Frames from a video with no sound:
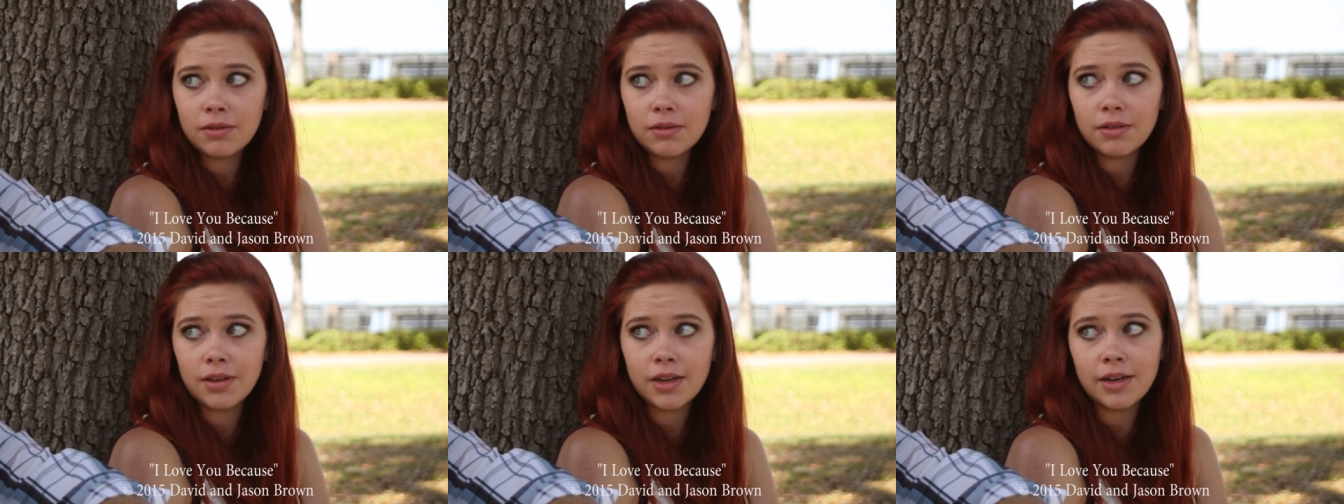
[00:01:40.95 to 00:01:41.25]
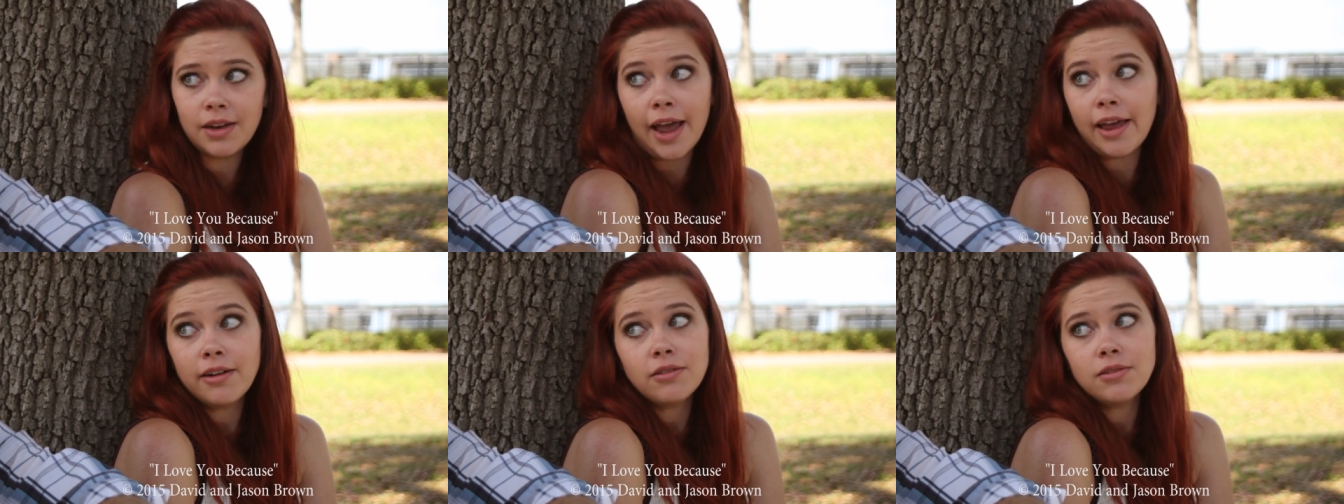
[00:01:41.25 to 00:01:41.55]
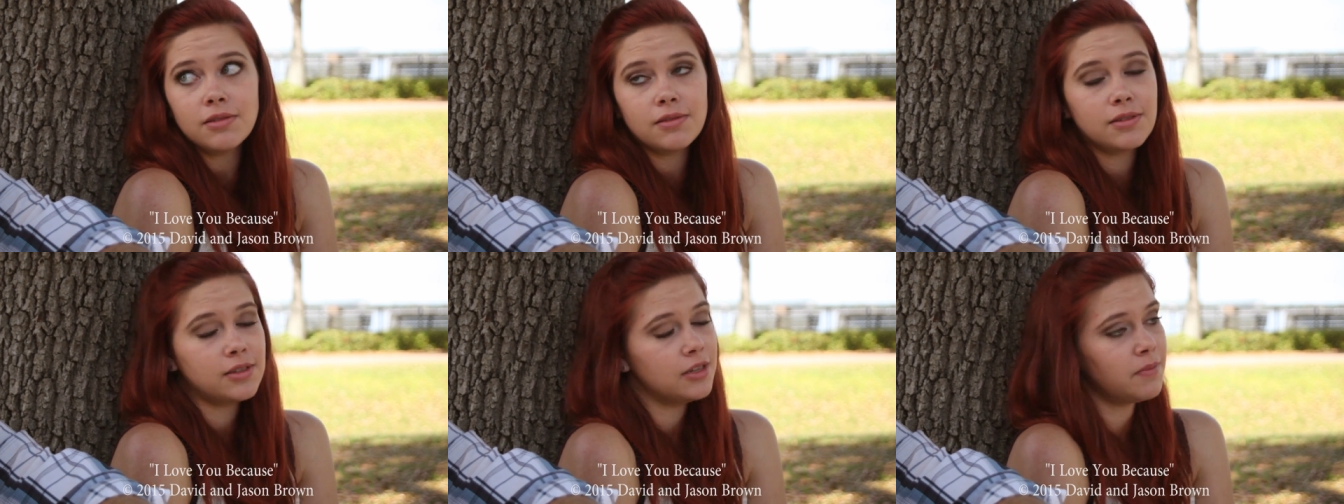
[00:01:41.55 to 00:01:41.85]
And I
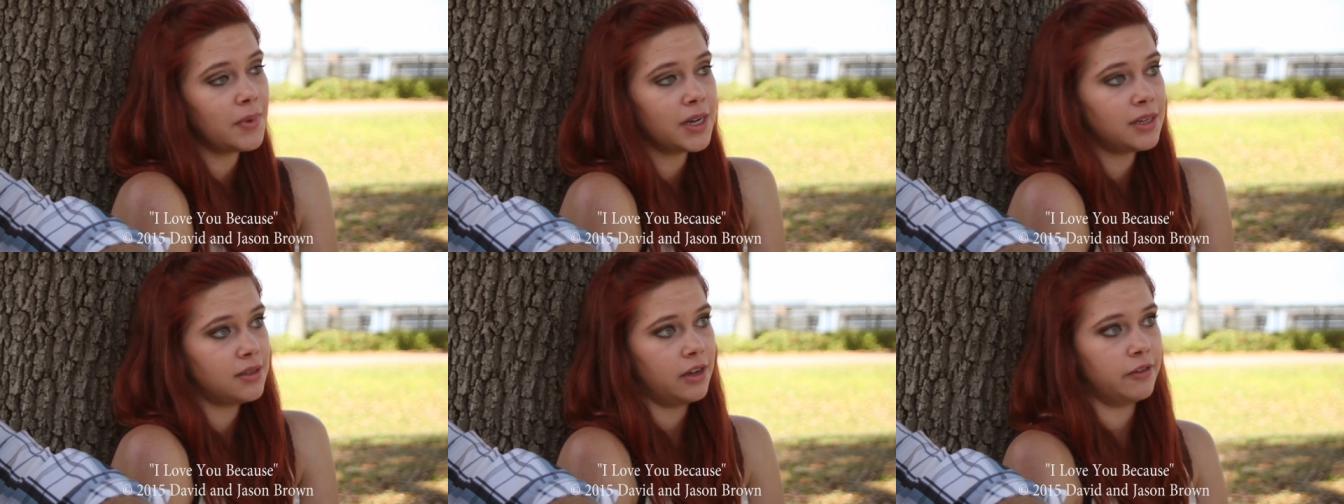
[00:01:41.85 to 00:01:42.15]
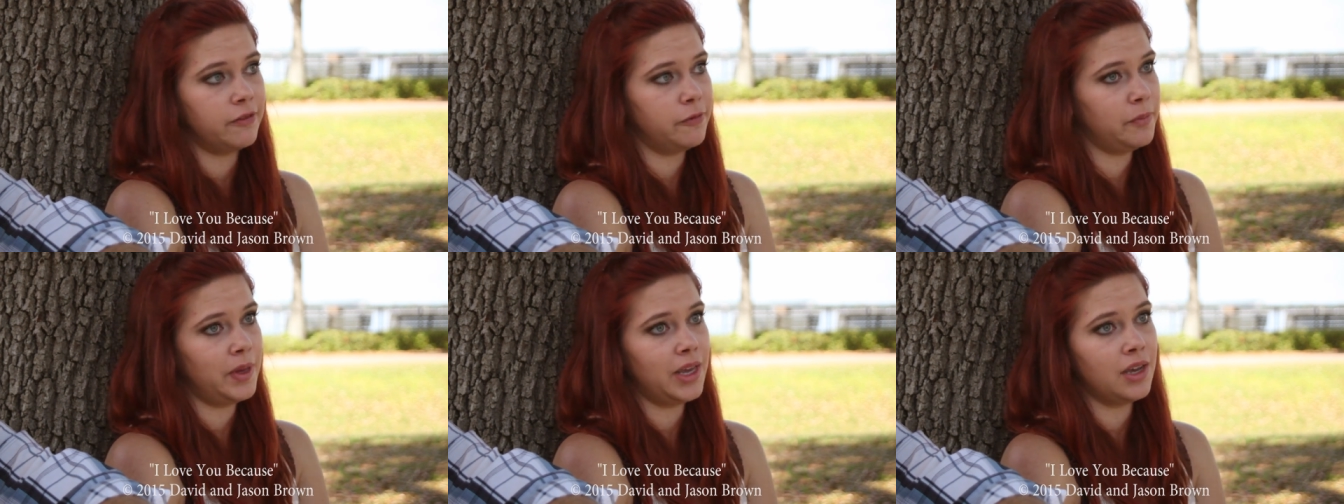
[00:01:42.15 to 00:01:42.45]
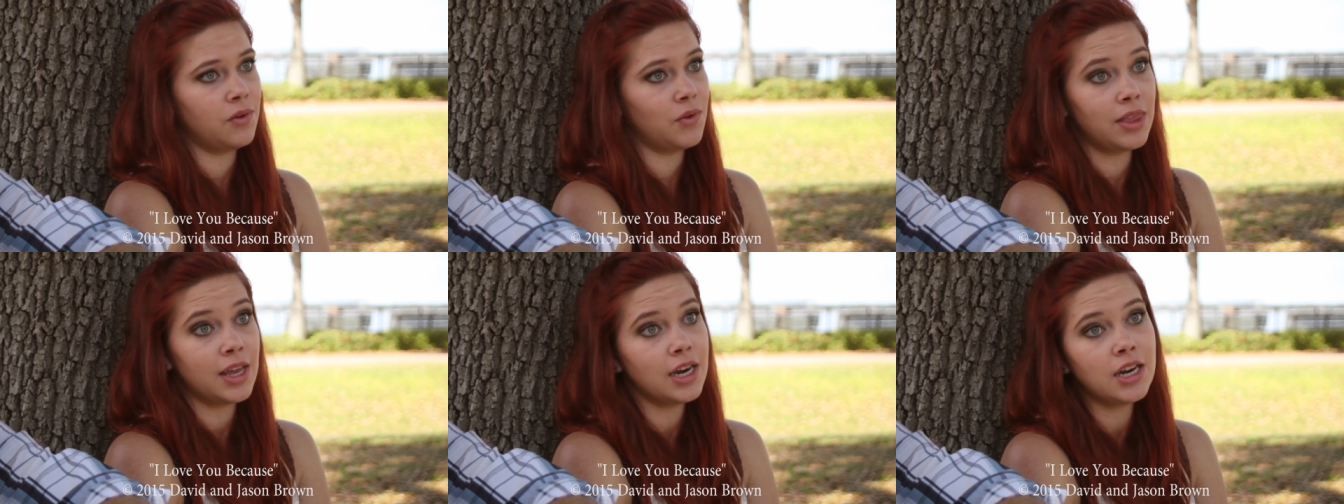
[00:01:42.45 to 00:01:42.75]
don't see myself being
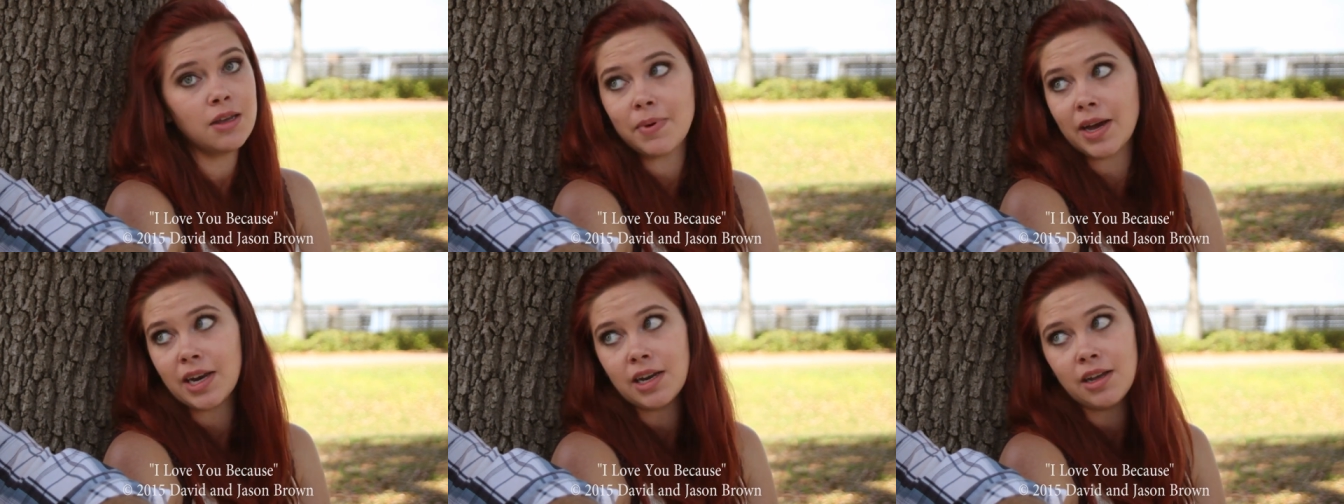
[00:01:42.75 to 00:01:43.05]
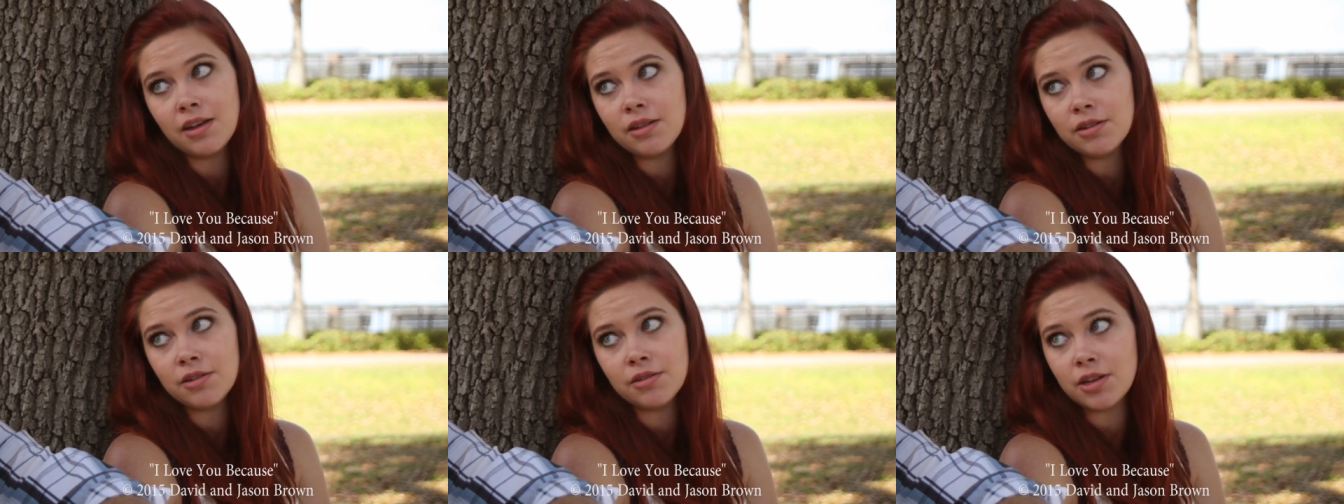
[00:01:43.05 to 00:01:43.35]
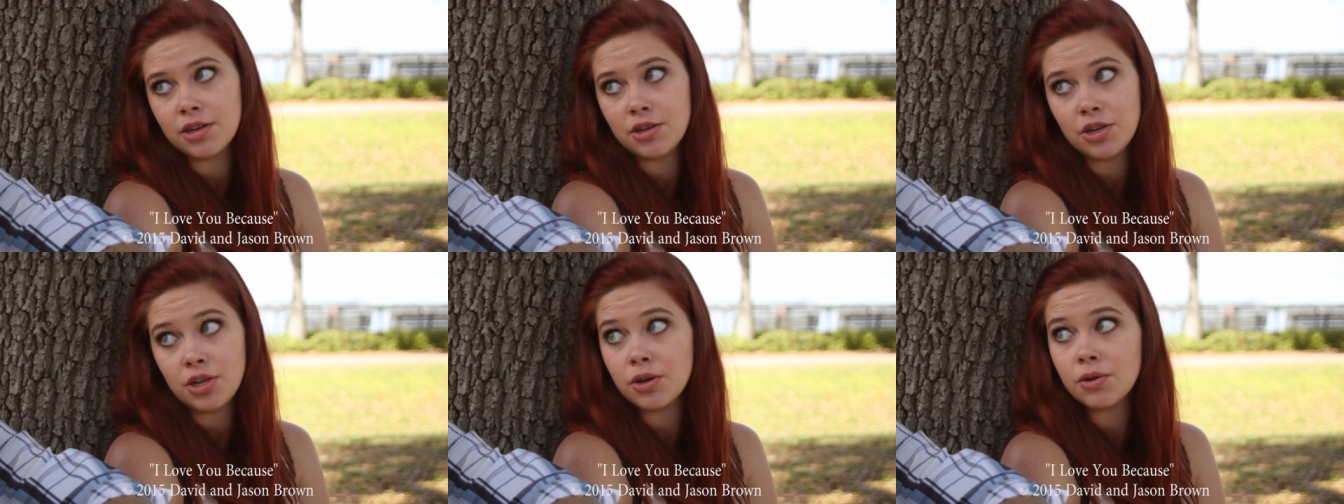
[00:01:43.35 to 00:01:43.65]
with anybody other
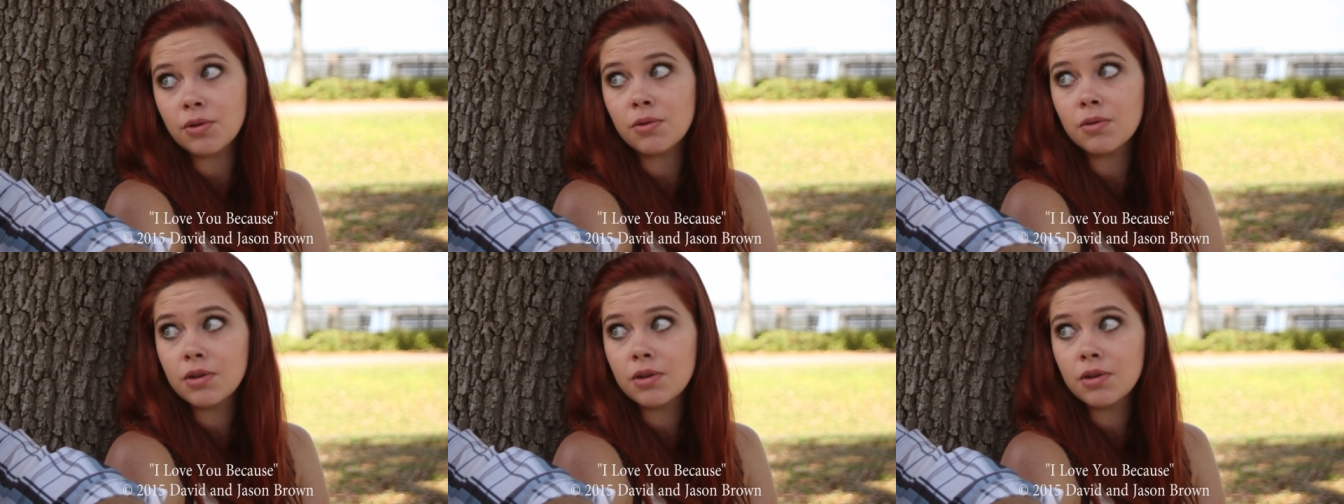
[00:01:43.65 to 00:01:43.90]
than you.